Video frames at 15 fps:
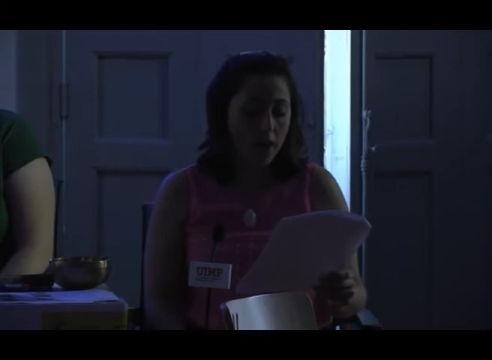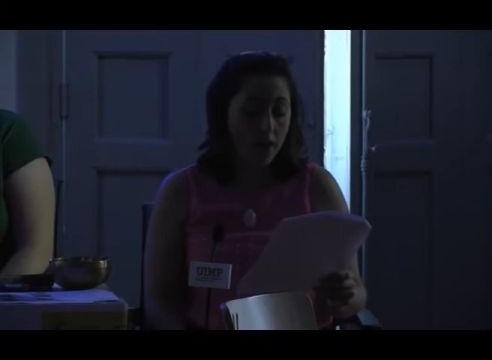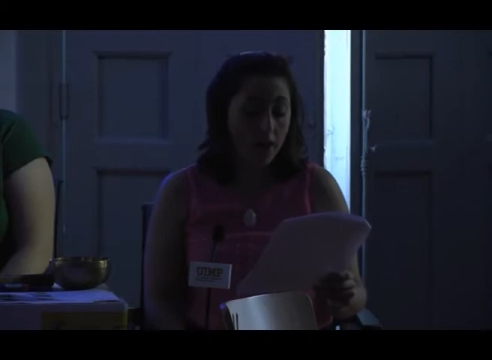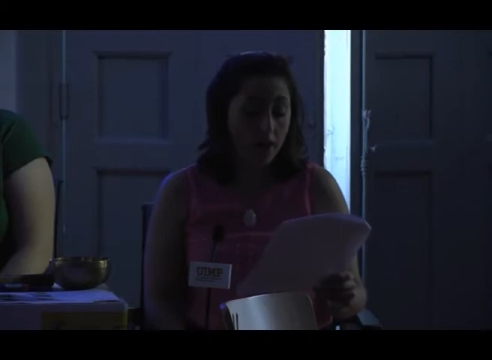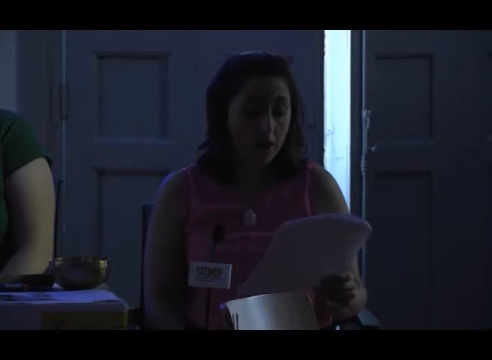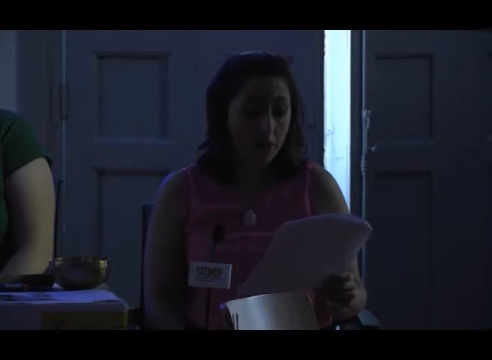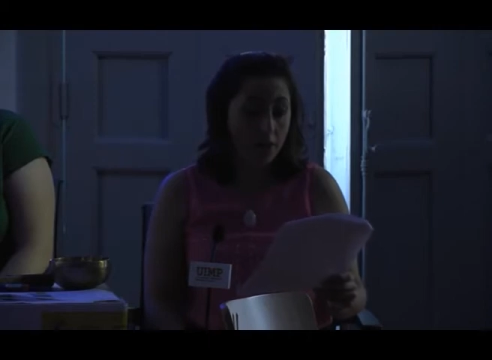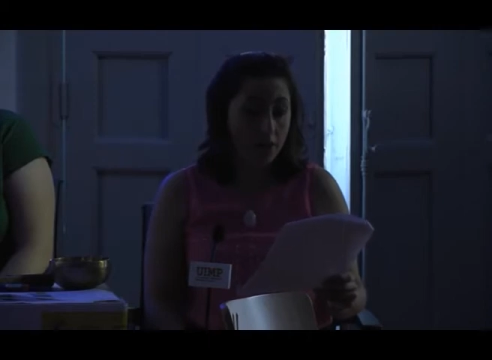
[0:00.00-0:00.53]

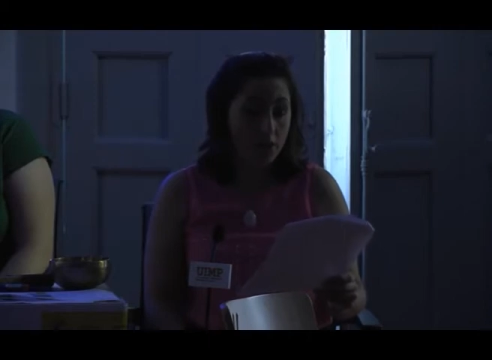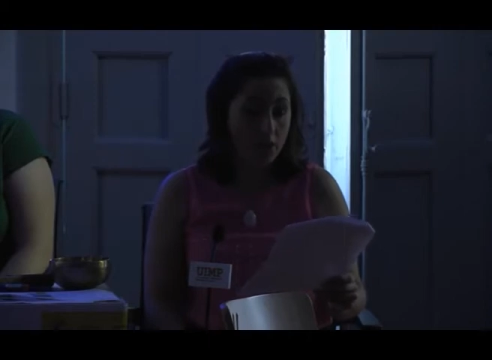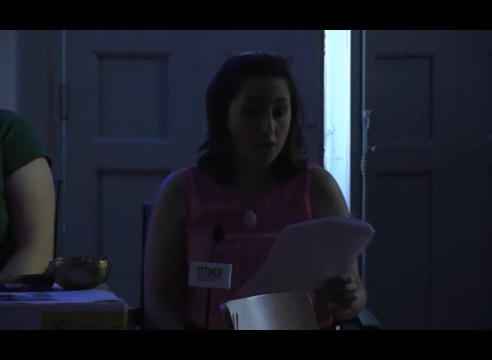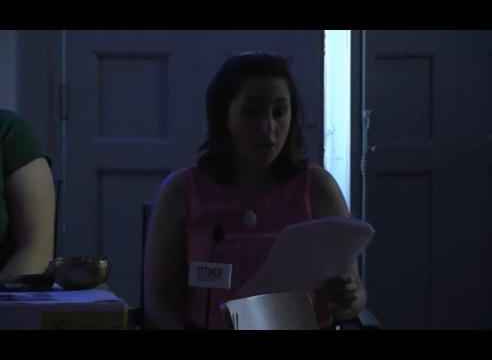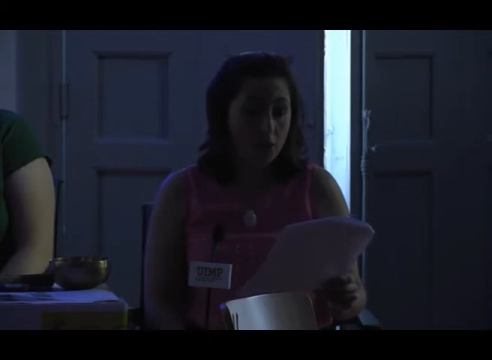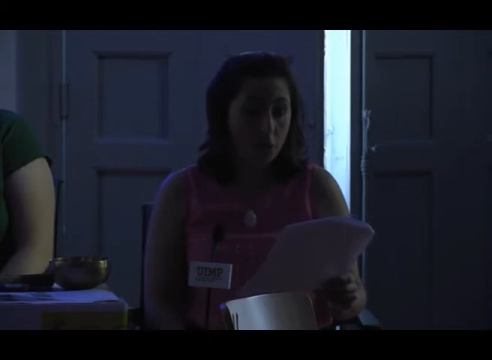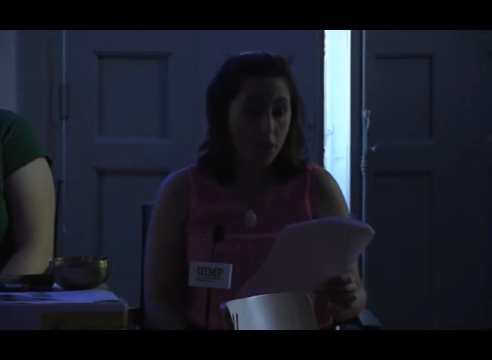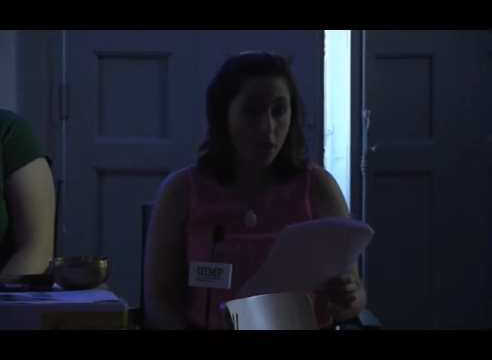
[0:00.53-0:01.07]
And in
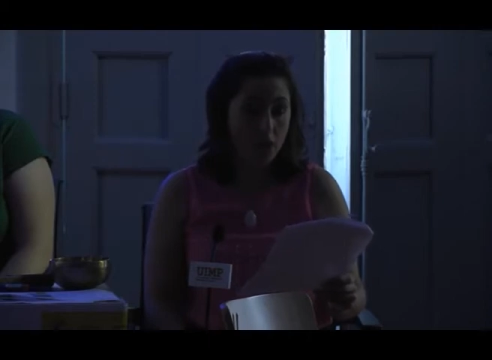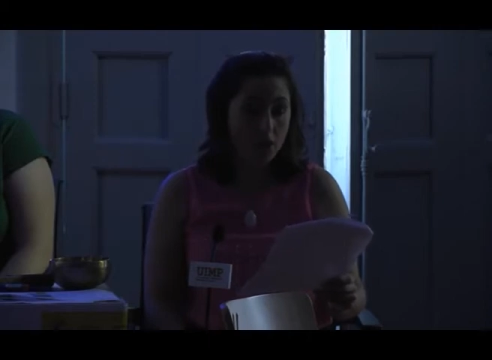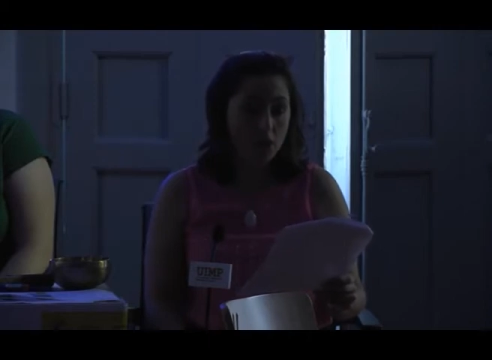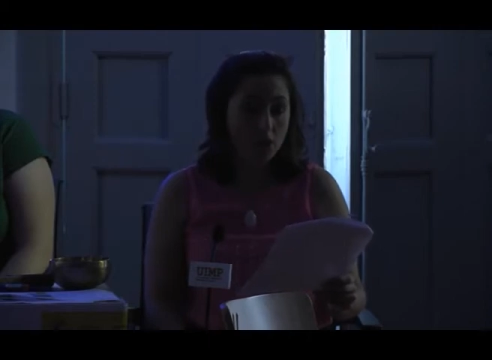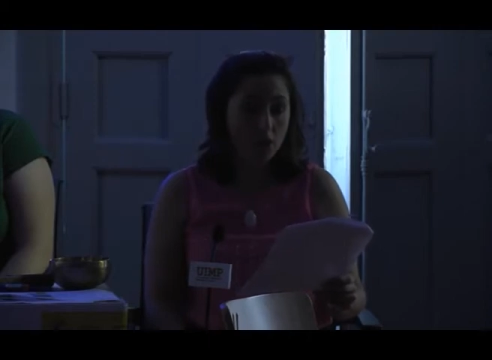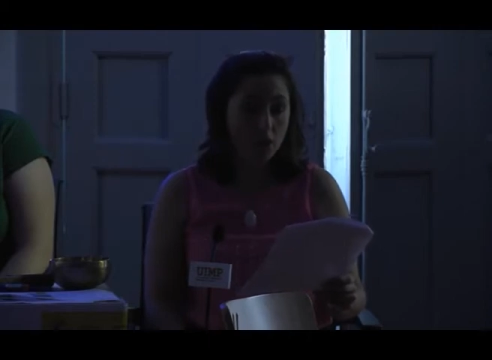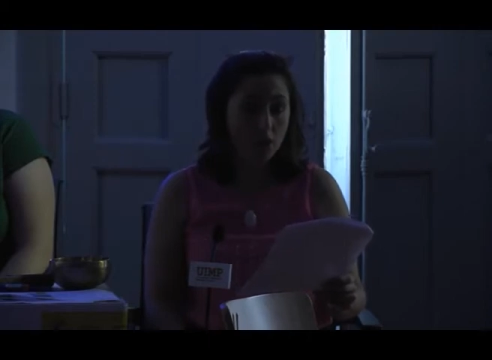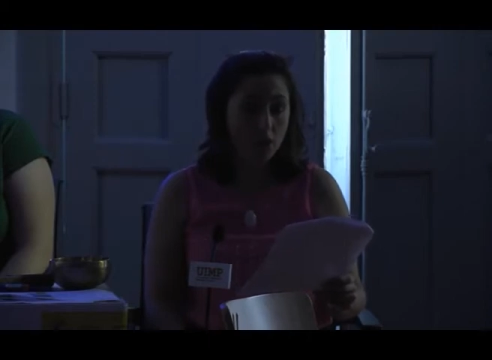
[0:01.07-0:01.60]
this
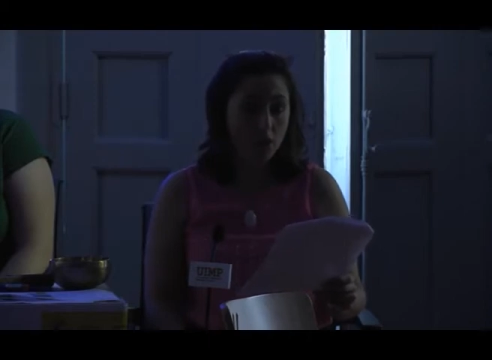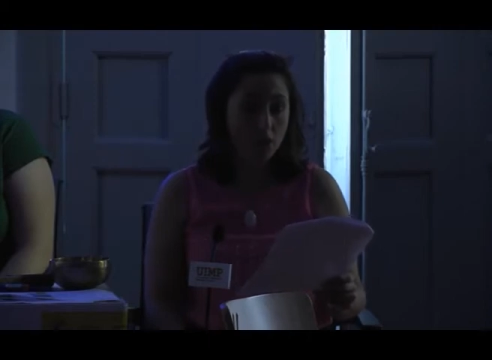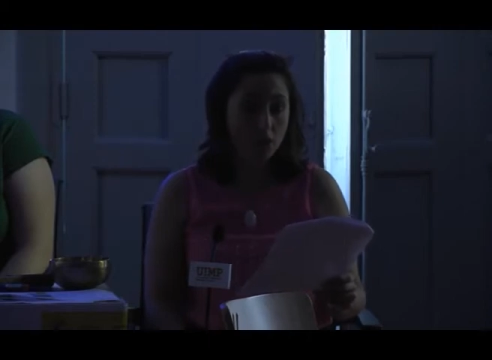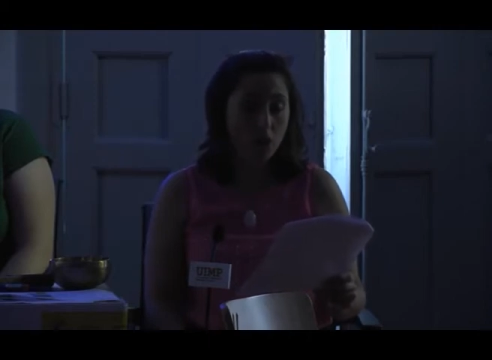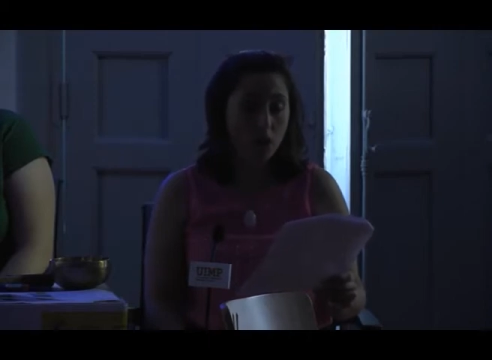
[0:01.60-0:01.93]
space, you